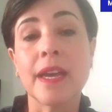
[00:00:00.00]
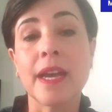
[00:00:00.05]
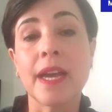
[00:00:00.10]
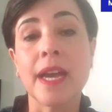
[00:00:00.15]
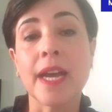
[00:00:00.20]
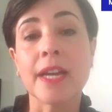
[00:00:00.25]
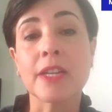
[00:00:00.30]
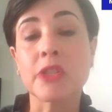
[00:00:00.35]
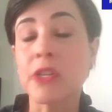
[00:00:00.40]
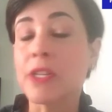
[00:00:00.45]

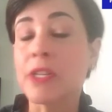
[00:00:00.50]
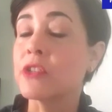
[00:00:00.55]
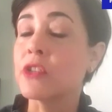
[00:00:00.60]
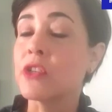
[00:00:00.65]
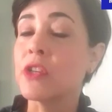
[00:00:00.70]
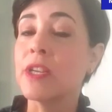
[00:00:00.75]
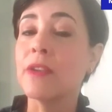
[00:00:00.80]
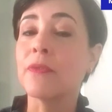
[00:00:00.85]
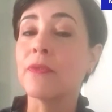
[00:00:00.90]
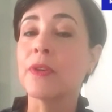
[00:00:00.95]
actually
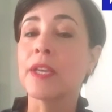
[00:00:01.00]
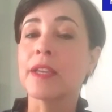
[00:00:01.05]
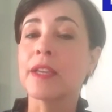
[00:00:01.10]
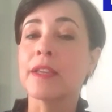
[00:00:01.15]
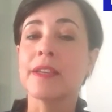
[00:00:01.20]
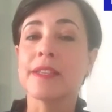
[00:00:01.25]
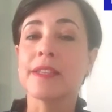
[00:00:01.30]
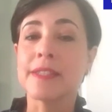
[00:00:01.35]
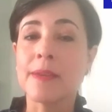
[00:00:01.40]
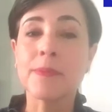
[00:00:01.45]

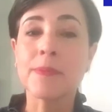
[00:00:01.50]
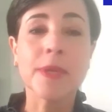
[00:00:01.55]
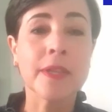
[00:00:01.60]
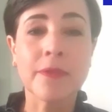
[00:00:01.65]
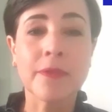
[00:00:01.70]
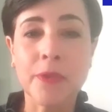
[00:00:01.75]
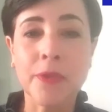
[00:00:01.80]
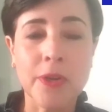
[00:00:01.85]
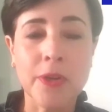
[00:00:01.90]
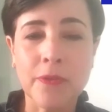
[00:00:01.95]
achieving something
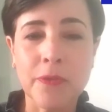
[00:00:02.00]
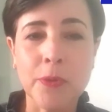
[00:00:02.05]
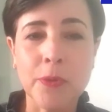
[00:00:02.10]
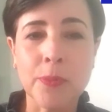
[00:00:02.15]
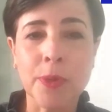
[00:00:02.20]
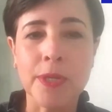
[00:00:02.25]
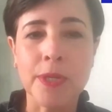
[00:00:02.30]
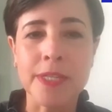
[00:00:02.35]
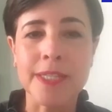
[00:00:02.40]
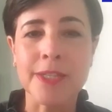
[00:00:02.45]
that very few
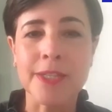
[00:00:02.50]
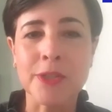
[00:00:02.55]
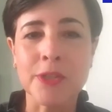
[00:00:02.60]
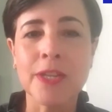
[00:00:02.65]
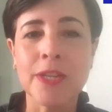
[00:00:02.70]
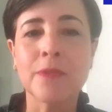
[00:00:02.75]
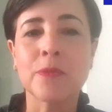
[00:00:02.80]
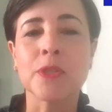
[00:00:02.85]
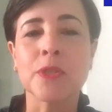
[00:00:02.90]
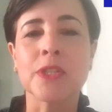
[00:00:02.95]
parties
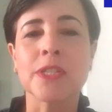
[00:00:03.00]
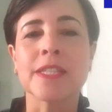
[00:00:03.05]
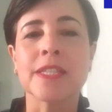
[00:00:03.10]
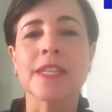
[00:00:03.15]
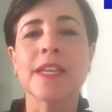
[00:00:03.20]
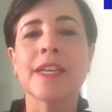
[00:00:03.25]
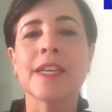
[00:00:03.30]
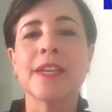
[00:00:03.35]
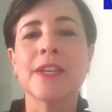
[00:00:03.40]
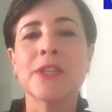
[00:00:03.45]
achieve, which is